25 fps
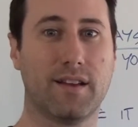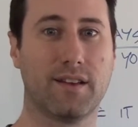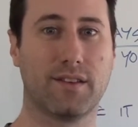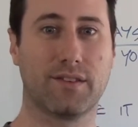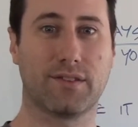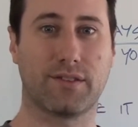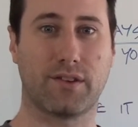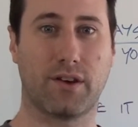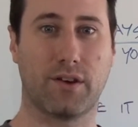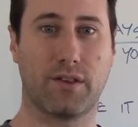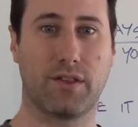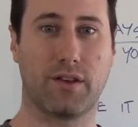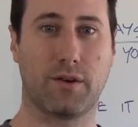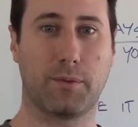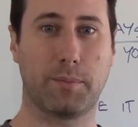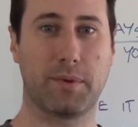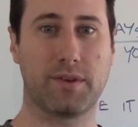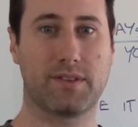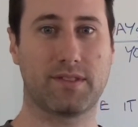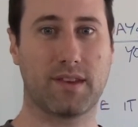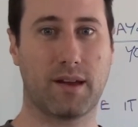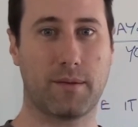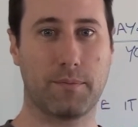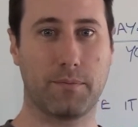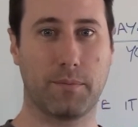So there'll be
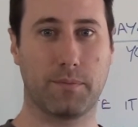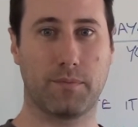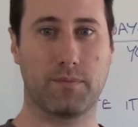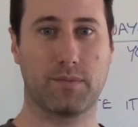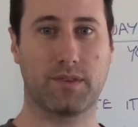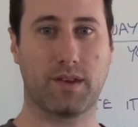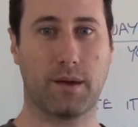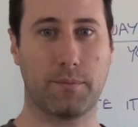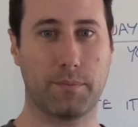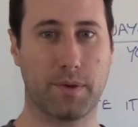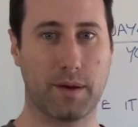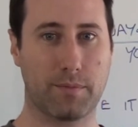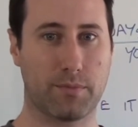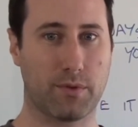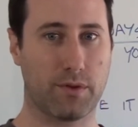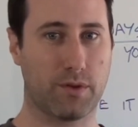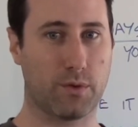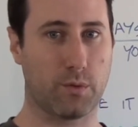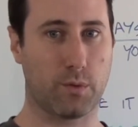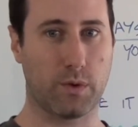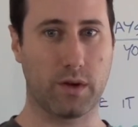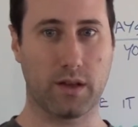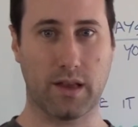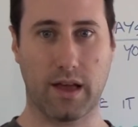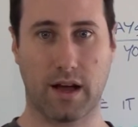some people
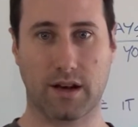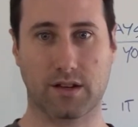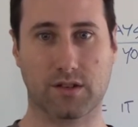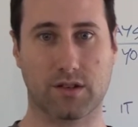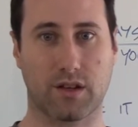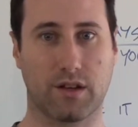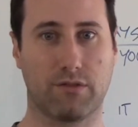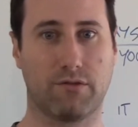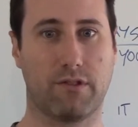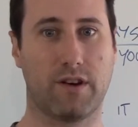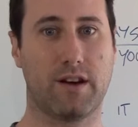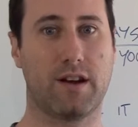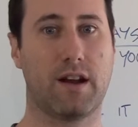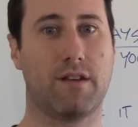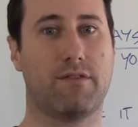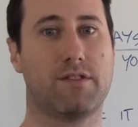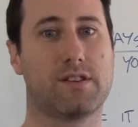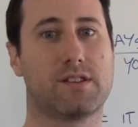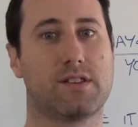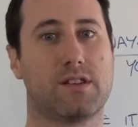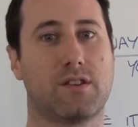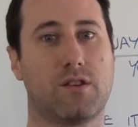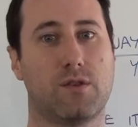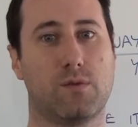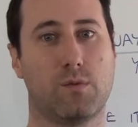that will actually read every
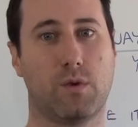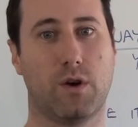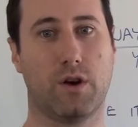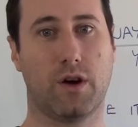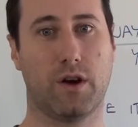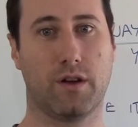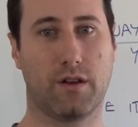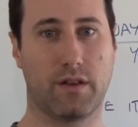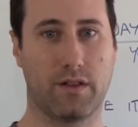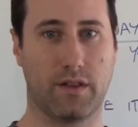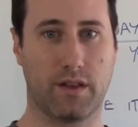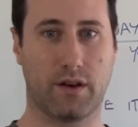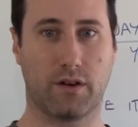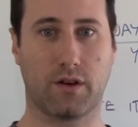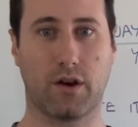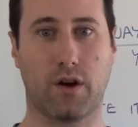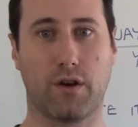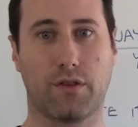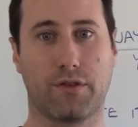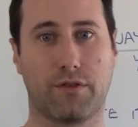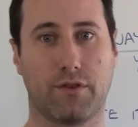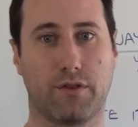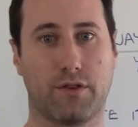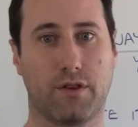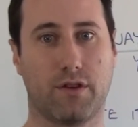single word and they'll go
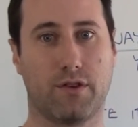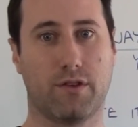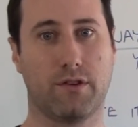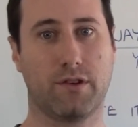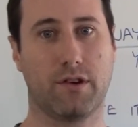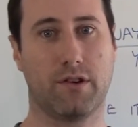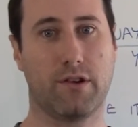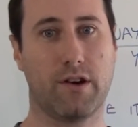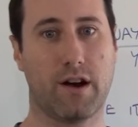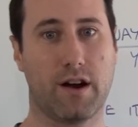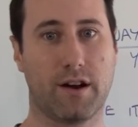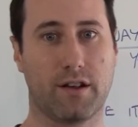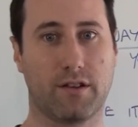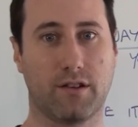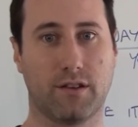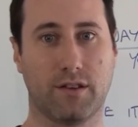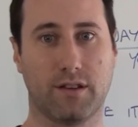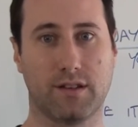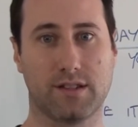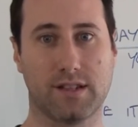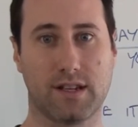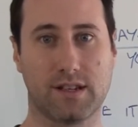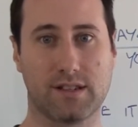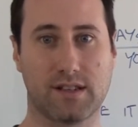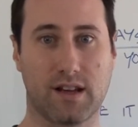through your article in
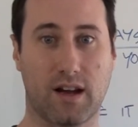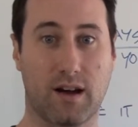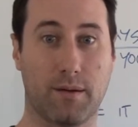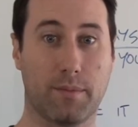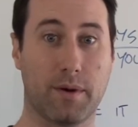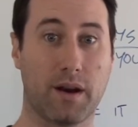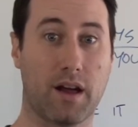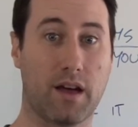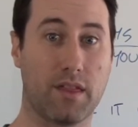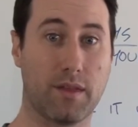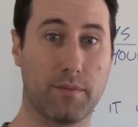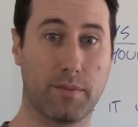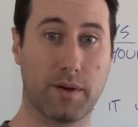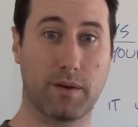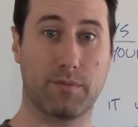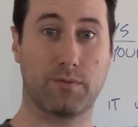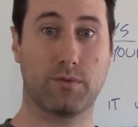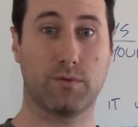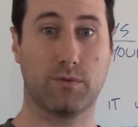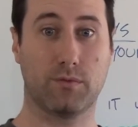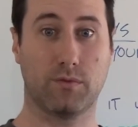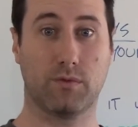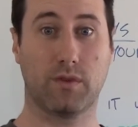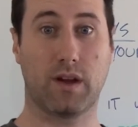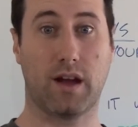detail, but other
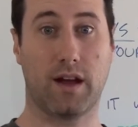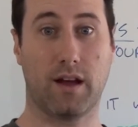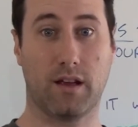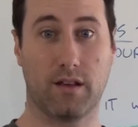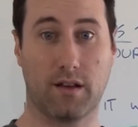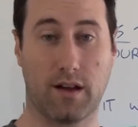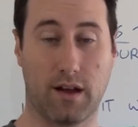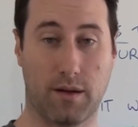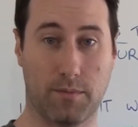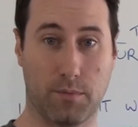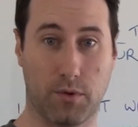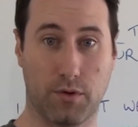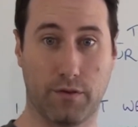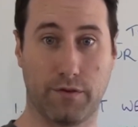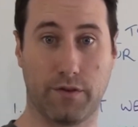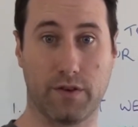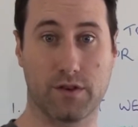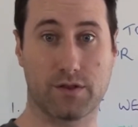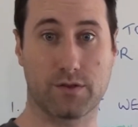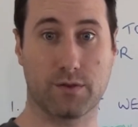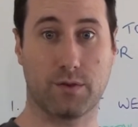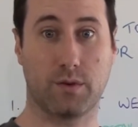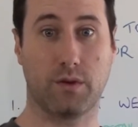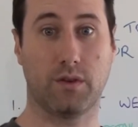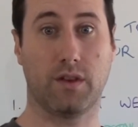people are more
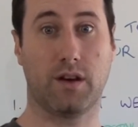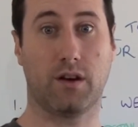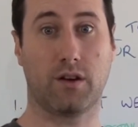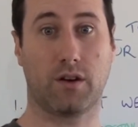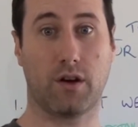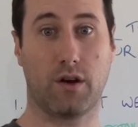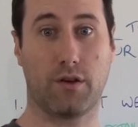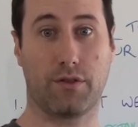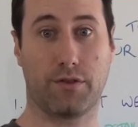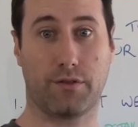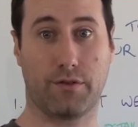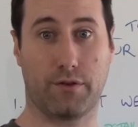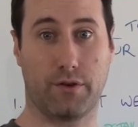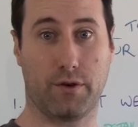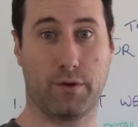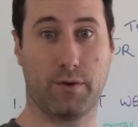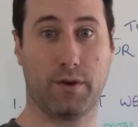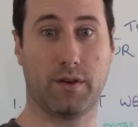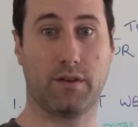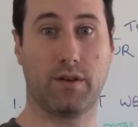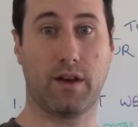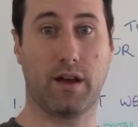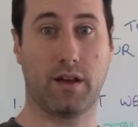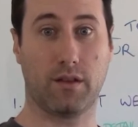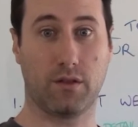visual. They'll go through
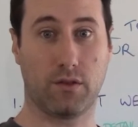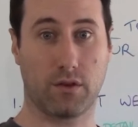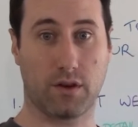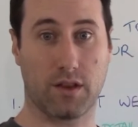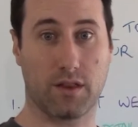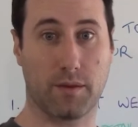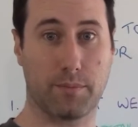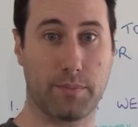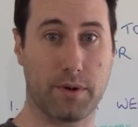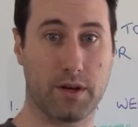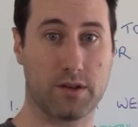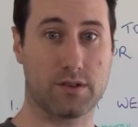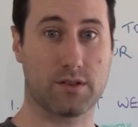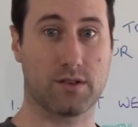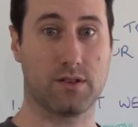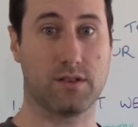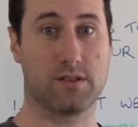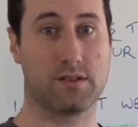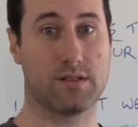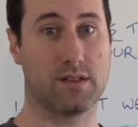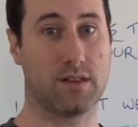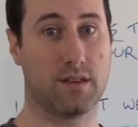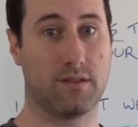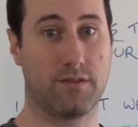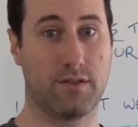and look at the
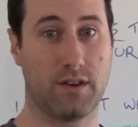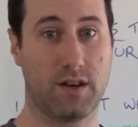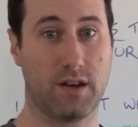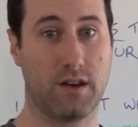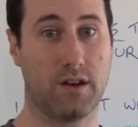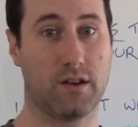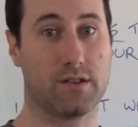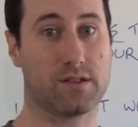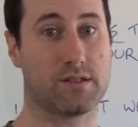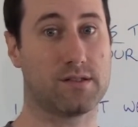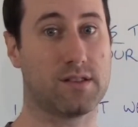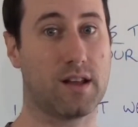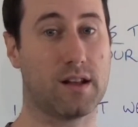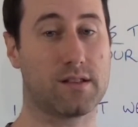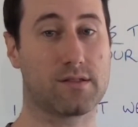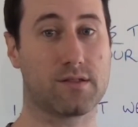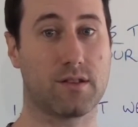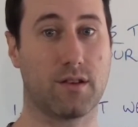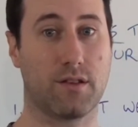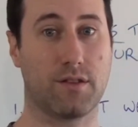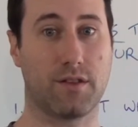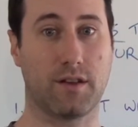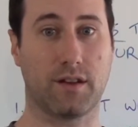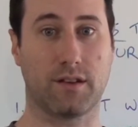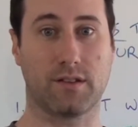pictures and the videos and that
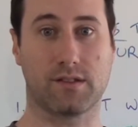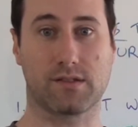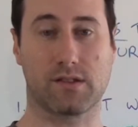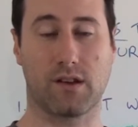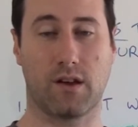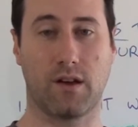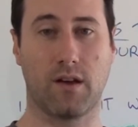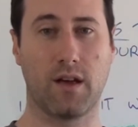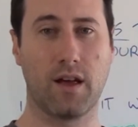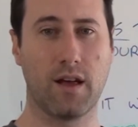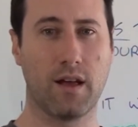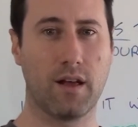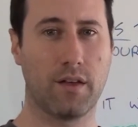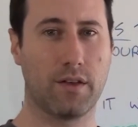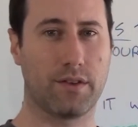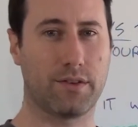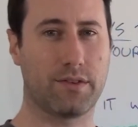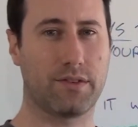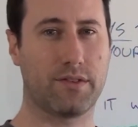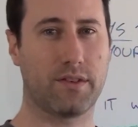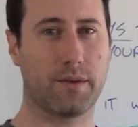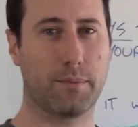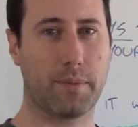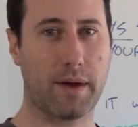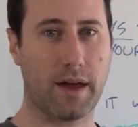sort of thing. So this
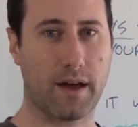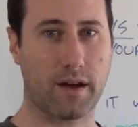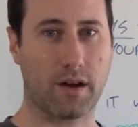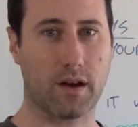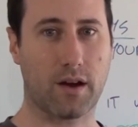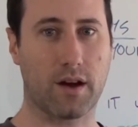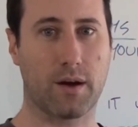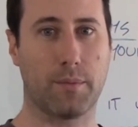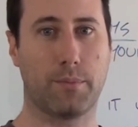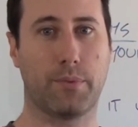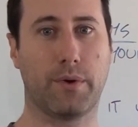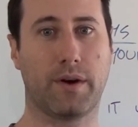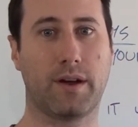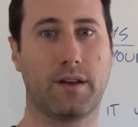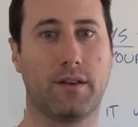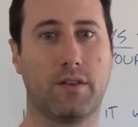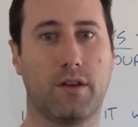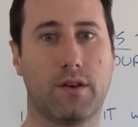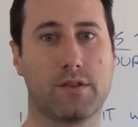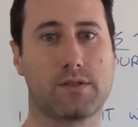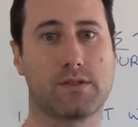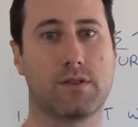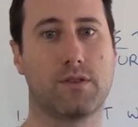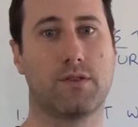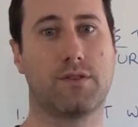is about kind of bringing
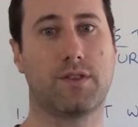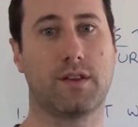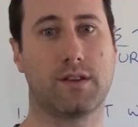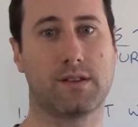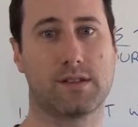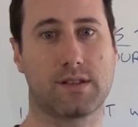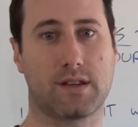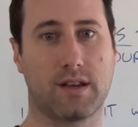those two things